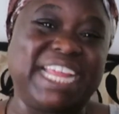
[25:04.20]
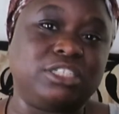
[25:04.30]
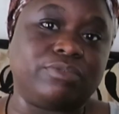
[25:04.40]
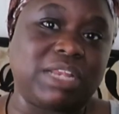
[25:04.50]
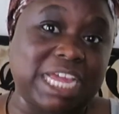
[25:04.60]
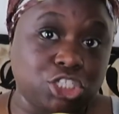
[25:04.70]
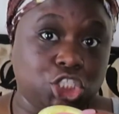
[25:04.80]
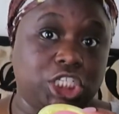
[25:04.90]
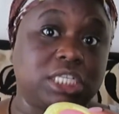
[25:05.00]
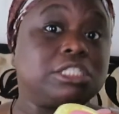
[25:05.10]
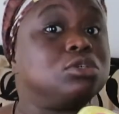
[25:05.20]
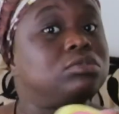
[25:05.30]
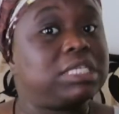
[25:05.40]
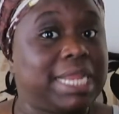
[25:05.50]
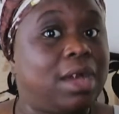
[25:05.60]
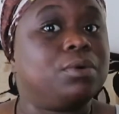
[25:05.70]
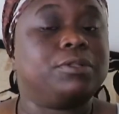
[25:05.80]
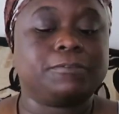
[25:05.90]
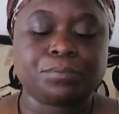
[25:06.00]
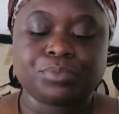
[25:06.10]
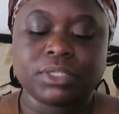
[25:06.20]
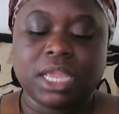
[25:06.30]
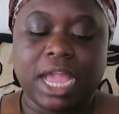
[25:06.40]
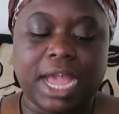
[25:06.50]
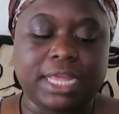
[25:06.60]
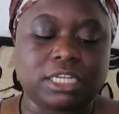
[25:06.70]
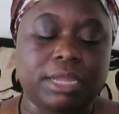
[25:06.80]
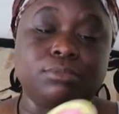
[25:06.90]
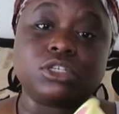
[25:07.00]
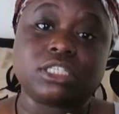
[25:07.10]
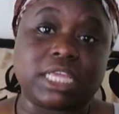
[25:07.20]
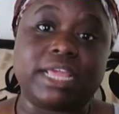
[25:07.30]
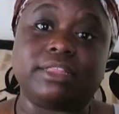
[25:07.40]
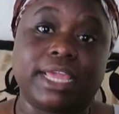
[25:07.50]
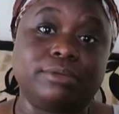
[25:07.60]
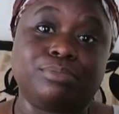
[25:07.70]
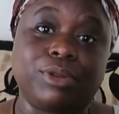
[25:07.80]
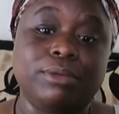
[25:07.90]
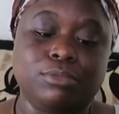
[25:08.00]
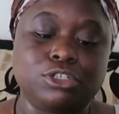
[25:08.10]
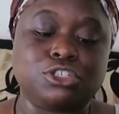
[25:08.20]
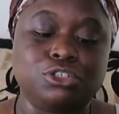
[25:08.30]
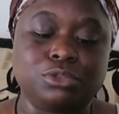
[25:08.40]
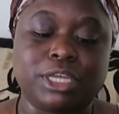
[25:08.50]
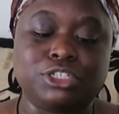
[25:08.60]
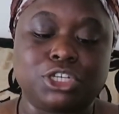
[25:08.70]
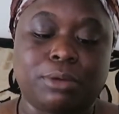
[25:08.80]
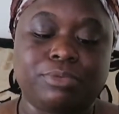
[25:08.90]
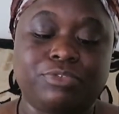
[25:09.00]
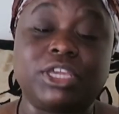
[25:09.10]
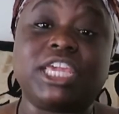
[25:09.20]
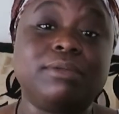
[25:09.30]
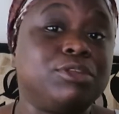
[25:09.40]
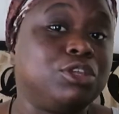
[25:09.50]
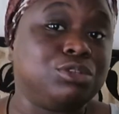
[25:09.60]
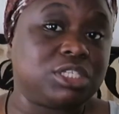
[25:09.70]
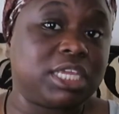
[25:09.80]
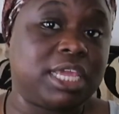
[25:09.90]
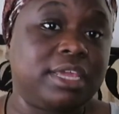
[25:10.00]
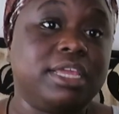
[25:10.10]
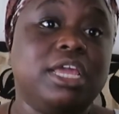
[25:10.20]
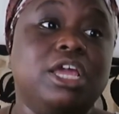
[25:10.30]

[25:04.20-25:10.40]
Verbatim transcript: end of last year till now, and I must say they pretty much do their job keep using it.